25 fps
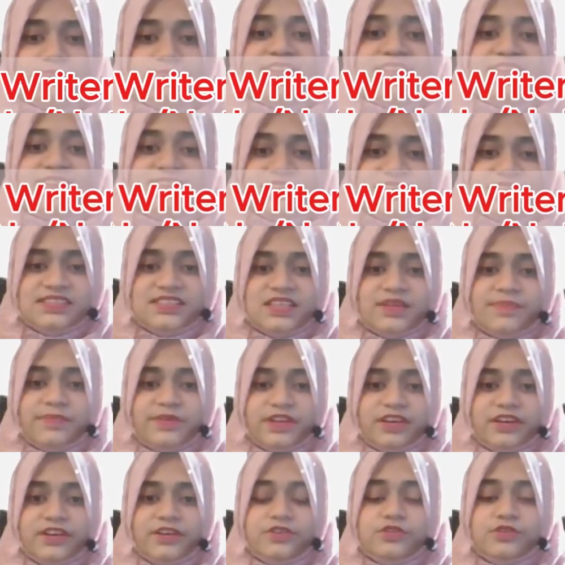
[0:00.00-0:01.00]
This is
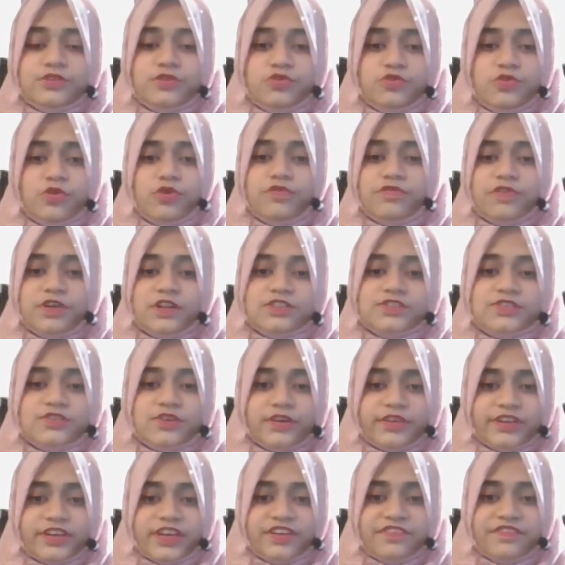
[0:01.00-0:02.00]
similar to true, false,
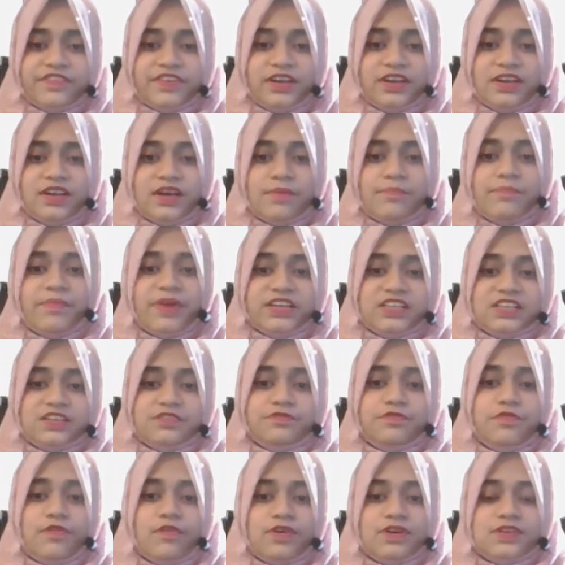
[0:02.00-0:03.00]
not given, but it
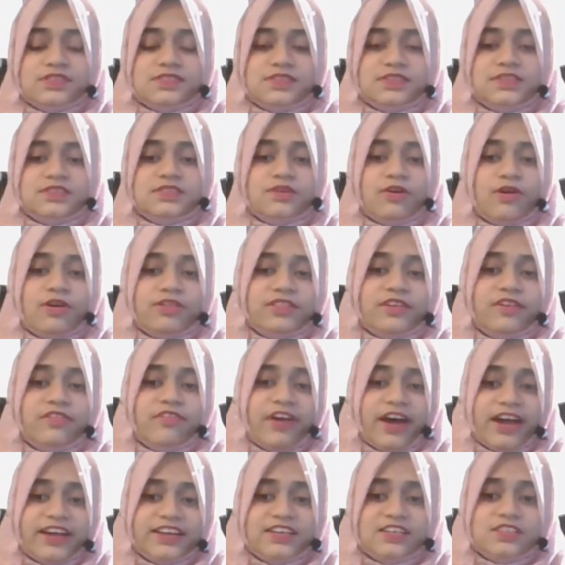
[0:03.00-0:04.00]
focuses on the
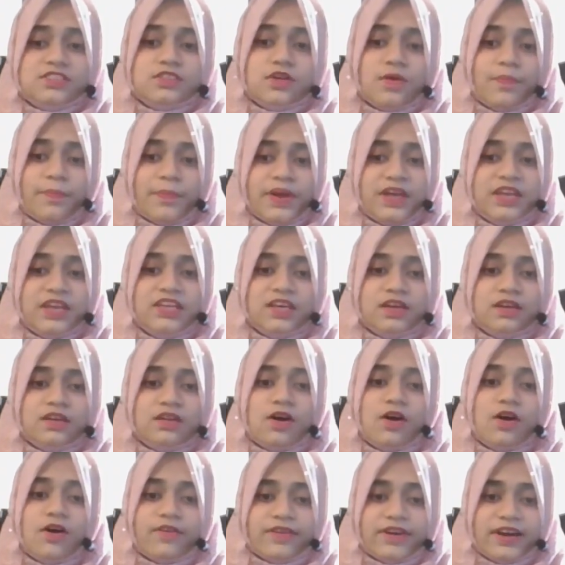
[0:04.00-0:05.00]
writer's opinion
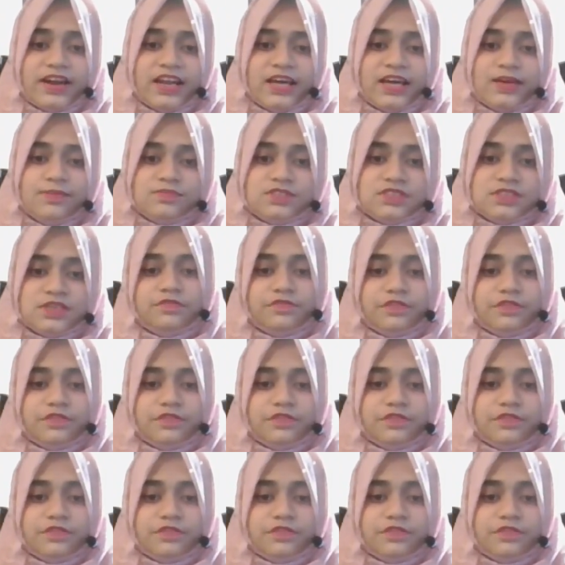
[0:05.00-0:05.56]
or claims.